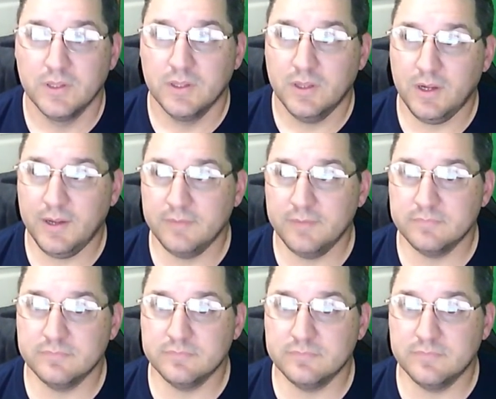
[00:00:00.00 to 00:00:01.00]
all right,
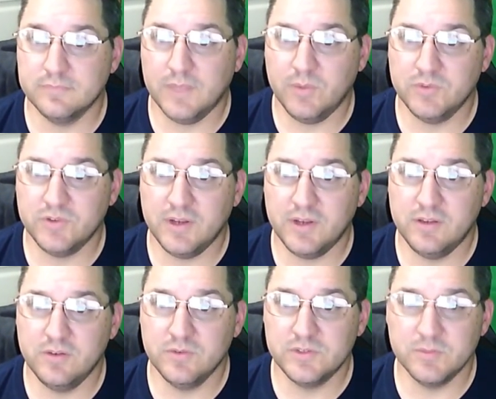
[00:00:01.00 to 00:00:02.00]
I will try to do
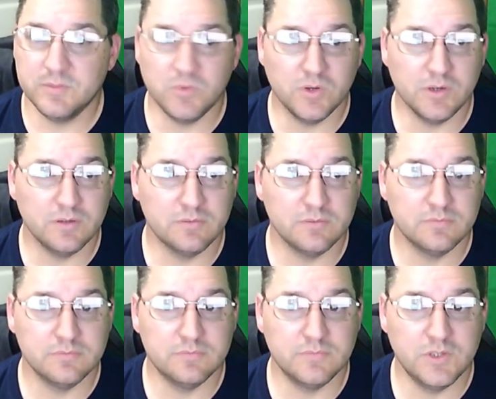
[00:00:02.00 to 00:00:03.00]
some more
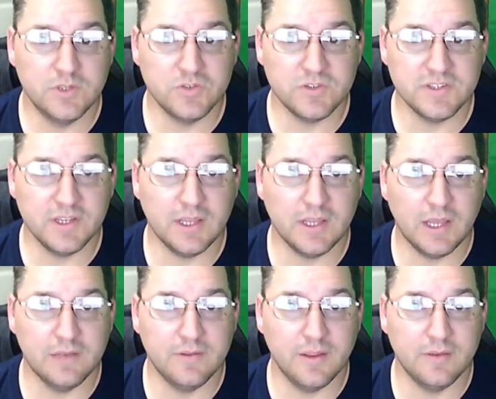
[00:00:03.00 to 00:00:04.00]
interesting
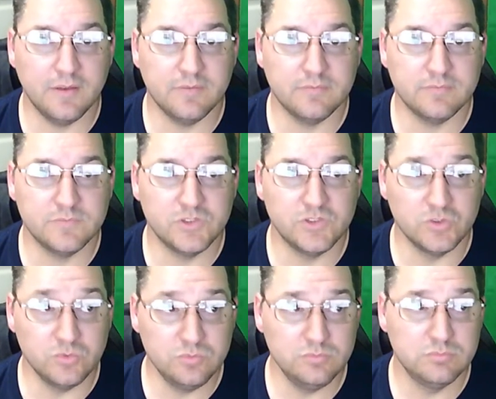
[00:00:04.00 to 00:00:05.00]
content soon.
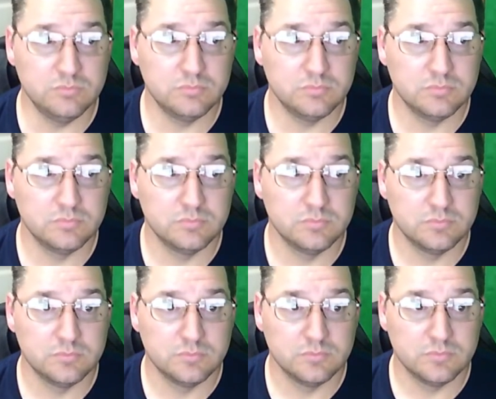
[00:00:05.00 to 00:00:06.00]

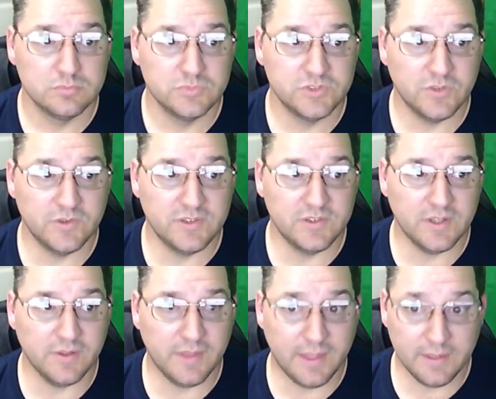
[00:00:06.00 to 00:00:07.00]
So until
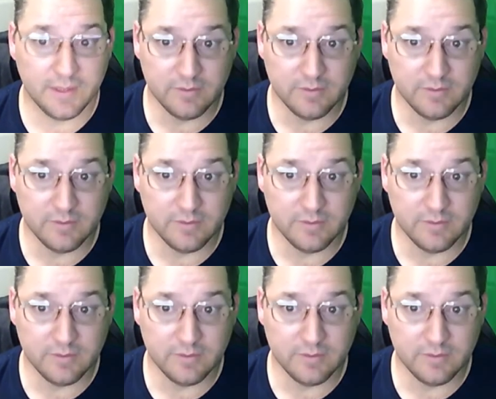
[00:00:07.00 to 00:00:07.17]
then,